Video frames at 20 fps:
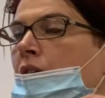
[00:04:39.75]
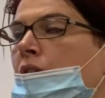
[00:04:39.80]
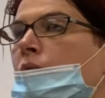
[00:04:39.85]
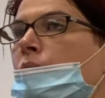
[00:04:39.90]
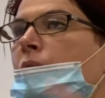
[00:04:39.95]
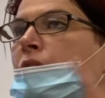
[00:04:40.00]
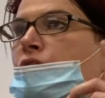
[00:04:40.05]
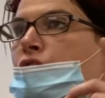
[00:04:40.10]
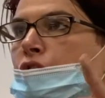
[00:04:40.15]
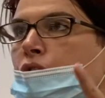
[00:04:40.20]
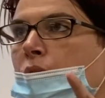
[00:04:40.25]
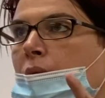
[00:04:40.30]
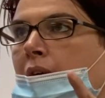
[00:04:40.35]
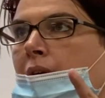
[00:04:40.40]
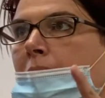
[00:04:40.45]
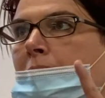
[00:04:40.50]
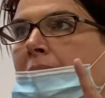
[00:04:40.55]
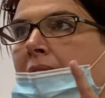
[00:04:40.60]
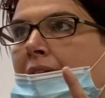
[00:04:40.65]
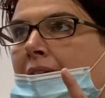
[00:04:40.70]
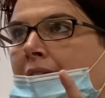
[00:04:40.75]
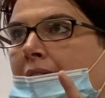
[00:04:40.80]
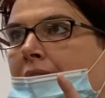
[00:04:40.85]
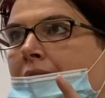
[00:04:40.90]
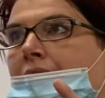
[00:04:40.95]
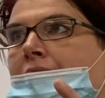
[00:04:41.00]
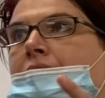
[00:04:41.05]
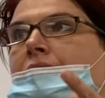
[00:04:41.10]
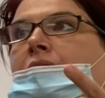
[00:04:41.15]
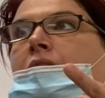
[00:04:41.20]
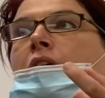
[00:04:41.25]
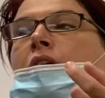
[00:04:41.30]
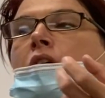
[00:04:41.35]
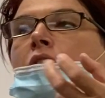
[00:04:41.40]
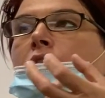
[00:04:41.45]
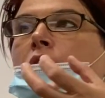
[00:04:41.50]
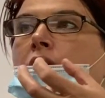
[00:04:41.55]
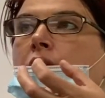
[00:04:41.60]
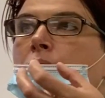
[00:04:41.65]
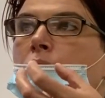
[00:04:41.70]
We chew it because
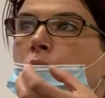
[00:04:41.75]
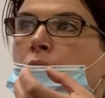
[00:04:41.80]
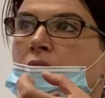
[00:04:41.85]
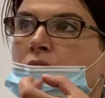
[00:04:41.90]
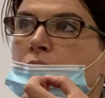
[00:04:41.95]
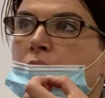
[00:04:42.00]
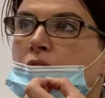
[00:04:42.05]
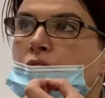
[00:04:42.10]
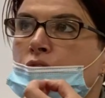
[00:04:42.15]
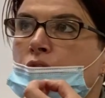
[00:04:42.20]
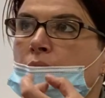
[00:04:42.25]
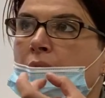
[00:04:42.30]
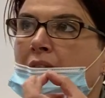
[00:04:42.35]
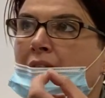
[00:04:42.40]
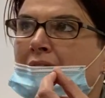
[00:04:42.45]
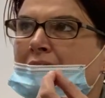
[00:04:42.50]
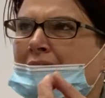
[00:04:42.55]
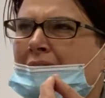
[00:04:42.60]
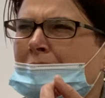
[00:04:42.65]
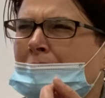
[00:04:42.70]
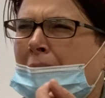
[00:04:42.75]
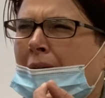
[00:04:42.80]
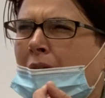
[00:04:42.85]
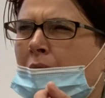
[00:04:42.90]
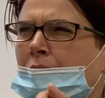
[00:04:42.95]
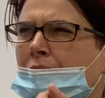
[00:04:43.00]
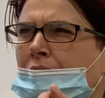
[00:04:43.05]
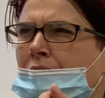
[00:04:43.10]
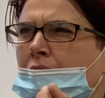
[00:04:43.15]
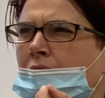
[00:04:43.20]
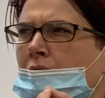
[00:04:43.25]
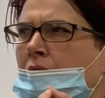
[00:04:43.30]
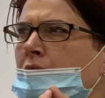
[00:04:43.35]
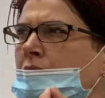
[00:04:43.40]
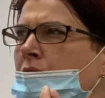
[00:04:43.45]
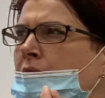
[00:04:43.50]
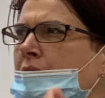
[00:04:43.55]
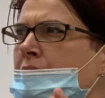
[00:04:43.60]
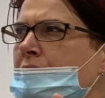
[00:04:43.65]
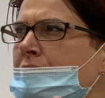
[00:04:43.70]
once we chew it and it's that powder,
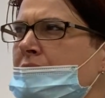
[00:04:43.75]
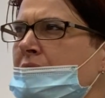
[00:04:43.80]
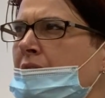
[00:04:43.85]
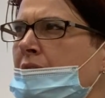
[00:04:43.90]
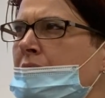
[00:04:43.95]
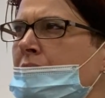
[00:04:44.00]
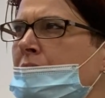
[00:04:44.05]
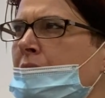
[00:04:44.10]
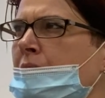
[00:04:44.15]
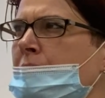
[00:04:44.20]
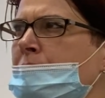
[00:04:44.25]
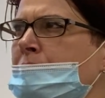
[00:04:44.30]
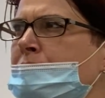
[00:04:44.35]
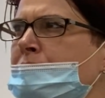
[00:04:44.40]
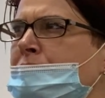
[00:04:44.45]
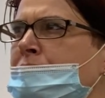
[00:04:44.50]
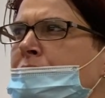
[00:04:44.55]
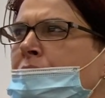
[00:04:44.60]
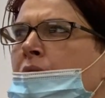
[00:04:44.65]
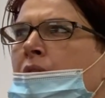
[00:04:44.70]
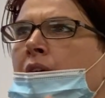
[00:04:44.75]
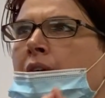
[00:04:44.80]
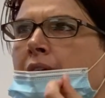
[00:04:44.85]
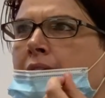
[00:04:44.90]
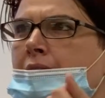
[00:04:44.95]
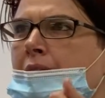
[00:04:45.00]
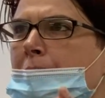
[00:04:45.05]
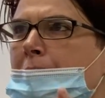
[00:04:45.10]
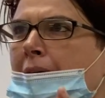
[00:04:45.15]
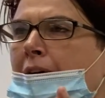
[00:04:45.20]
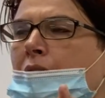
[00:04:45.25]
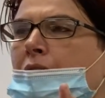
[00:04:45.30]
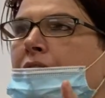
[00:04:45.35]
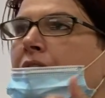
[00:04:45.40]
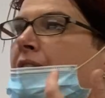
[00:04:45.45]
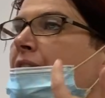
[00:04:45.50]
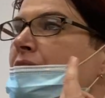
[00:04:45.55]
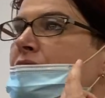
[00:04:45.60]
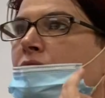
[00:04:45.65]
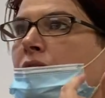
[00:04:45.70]
you guys have seen it, right? That powder,
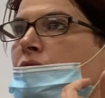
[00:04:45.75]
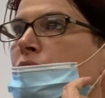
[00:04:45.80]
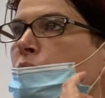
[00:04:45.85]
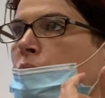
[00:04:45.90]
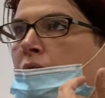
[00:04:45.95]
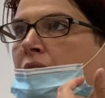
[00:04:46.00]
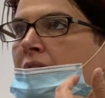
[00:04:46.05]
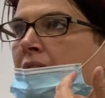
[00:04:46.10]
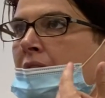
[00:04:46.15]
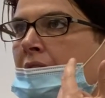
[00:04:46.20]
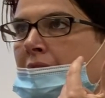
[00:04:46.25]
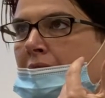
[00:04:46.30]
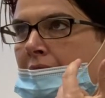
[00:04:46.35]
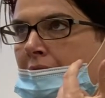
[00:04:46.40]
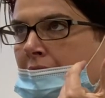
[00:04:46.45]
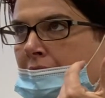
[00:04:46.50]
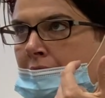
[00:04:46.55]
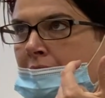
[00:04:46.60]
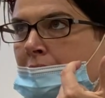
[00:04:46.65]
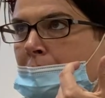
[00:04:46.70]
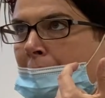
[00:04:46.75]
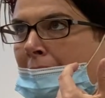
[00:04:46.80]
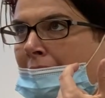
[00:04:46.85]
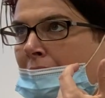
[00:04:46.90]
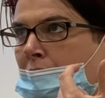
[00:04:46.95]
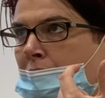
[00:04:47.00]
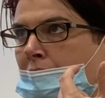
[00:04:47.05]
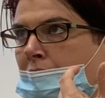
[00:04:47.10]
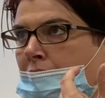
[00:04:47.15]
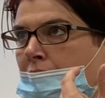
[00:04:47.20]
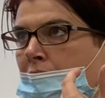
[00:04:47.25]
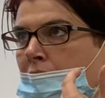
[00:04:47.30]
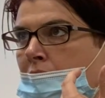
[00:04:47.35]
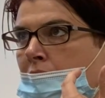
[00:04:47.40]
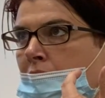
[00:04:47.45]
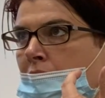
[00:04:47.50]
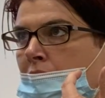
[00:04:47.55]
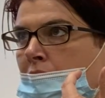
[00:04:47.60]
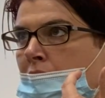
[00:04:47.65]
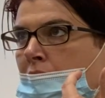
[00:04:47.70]
it starts working in the mouth.
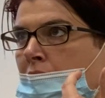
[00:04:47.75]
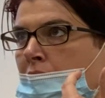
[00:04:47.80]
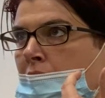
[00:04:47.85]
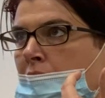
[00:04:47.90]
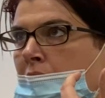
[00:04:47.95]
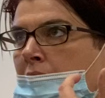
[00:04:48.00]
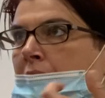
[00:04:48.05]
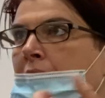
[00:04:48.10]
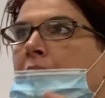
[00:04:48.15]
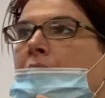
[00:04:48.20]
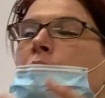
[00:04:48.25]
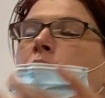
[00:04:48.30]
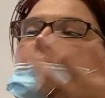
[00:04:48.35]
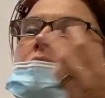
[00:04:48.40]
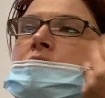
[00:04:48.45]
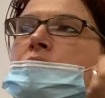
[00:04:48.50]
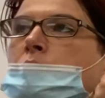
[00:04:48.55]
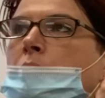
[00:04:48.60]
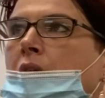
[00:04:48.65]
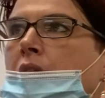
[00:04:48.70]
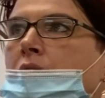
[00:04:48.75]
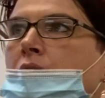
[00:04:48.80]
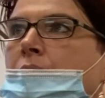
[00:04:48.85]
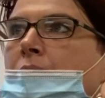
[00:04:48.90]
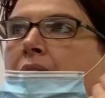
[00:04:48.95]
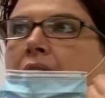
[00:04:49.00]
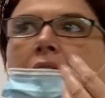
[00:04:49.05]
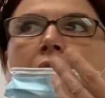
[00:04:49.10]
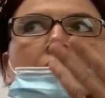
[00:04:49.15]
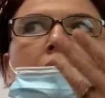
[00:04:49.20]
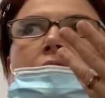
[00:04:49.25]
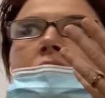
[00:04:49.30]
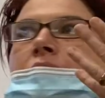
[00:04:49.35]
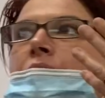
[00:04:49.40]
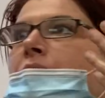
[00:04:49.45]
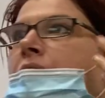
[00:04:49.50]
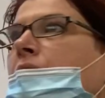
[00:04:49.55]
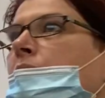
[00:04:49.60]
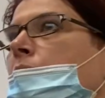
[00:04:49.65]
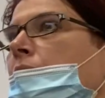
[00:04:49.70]
We swallow it and it's
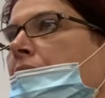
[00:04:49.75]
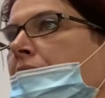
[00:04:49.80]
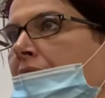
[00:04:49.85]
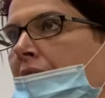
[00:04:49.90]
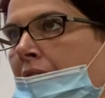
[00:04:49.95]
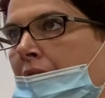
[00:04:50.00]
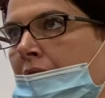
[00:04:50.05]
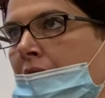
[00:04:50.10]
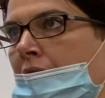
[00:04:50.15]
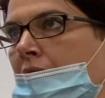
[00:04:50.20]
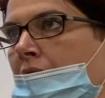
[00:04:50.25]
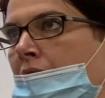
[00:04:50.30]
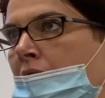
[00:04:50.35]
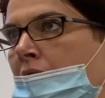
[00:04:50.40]
already working.